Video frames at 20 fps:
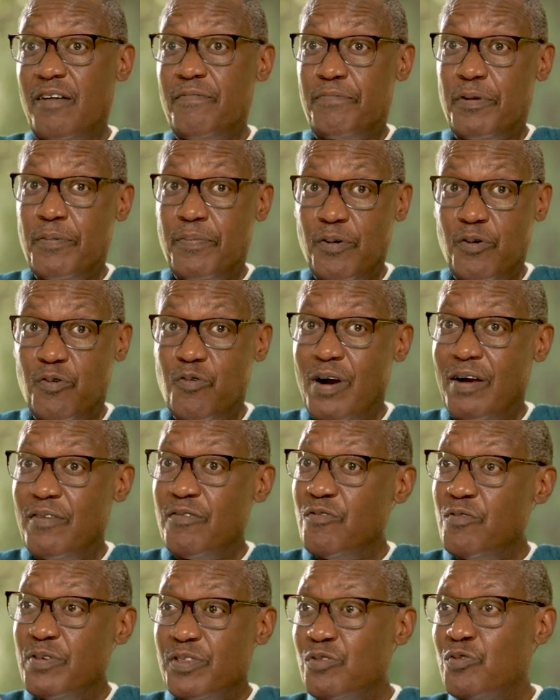People who
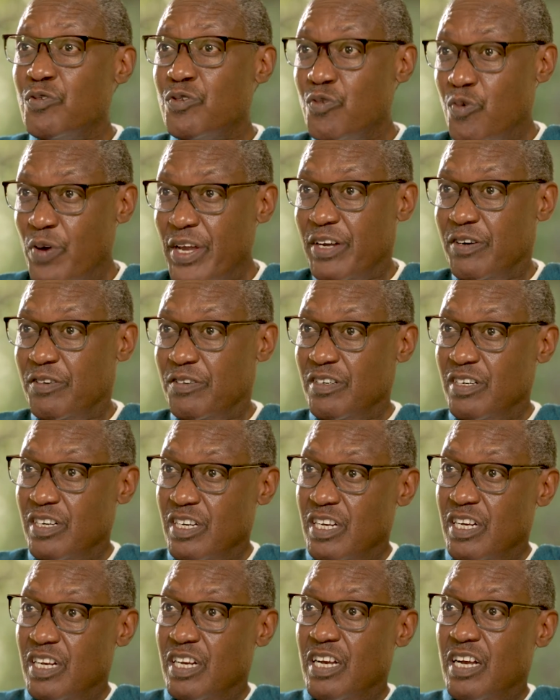are with goodwill,
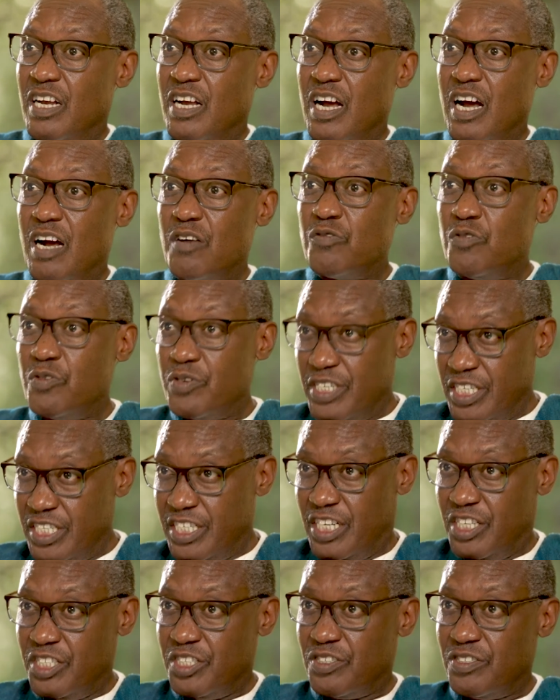good
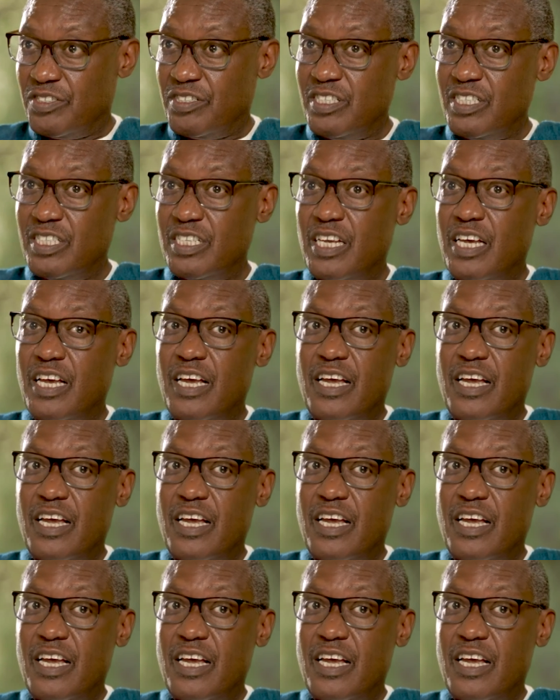intentions,